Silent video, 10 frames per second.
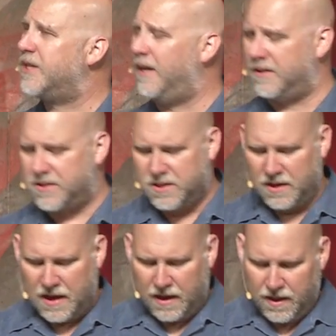sentence,
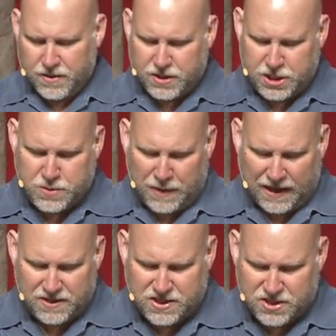that this
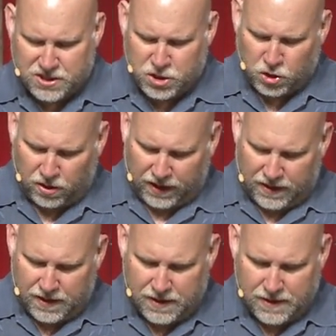man is a
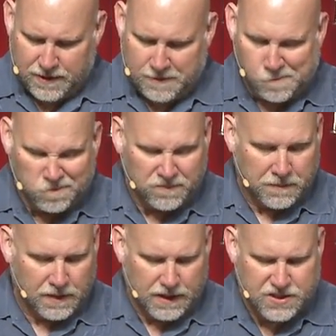centurion.
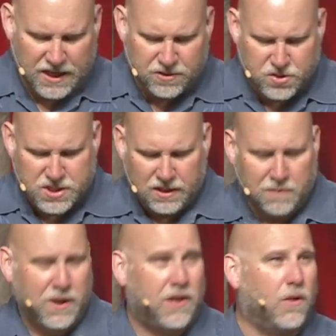It's interesting
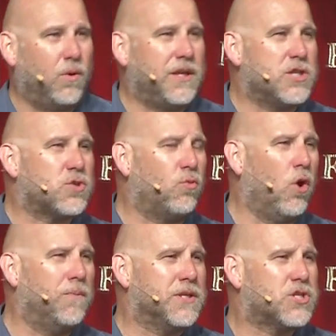to me that when these
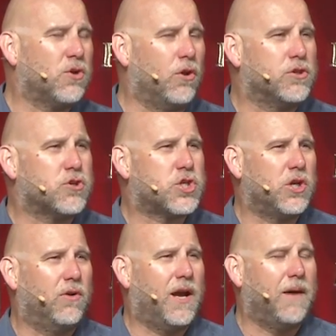Roman soldiers
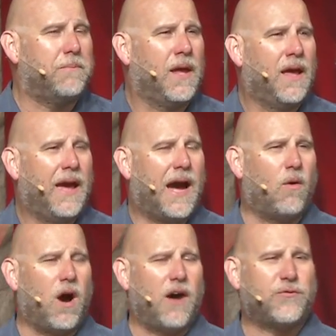showed up,
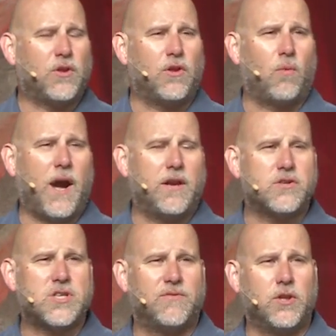how often the
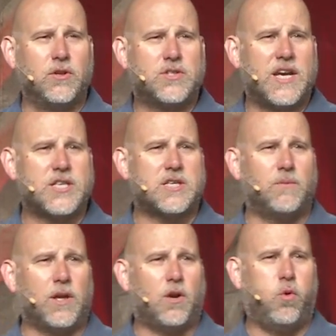writers of the New
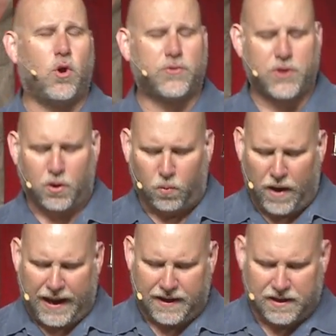Testament quote their
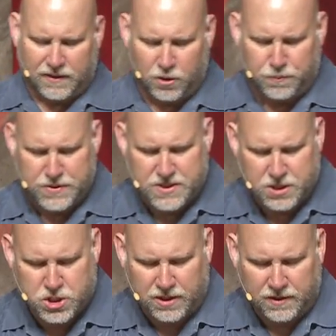rank and their
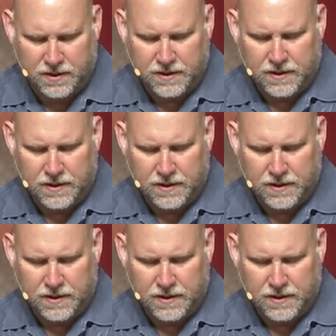position.